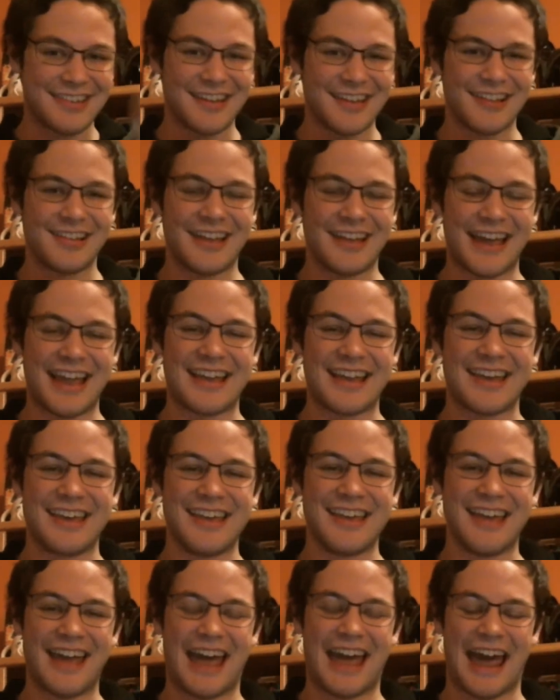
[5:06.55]
Like,
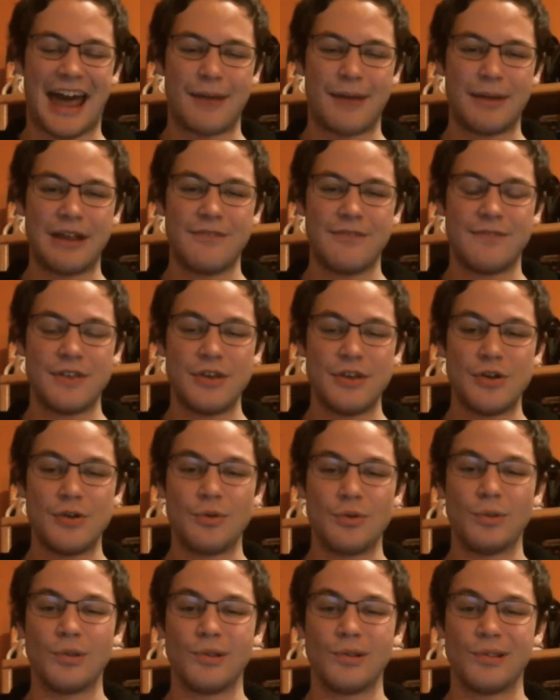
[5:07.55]
how many of you
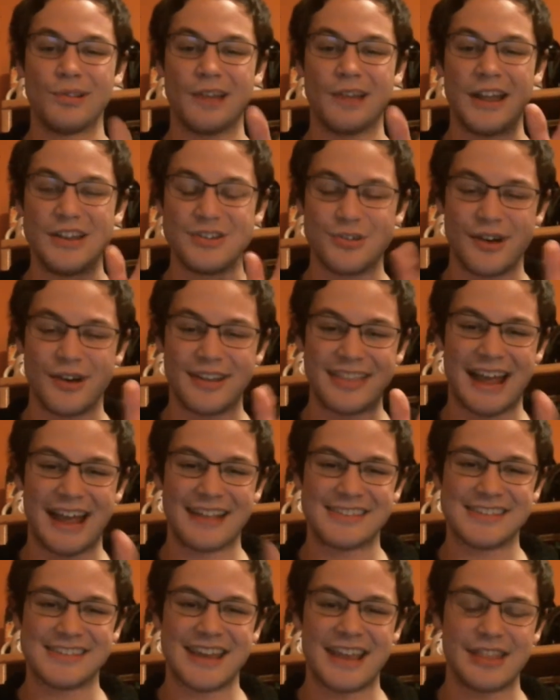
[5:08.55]
enjoyed that
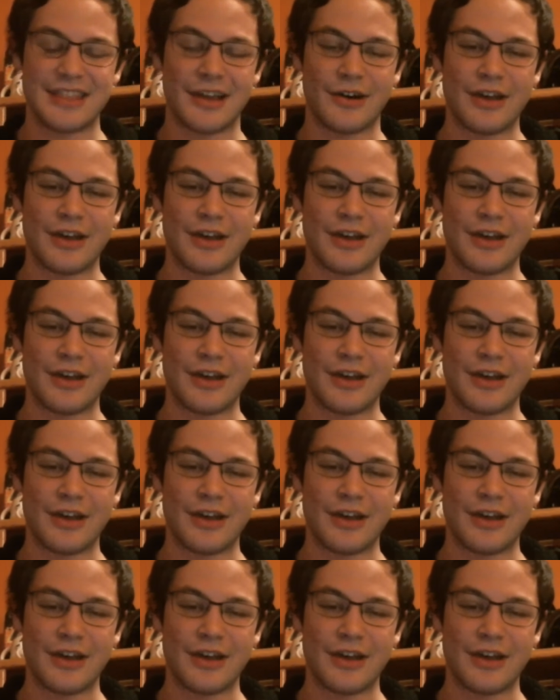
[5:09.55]
scene though?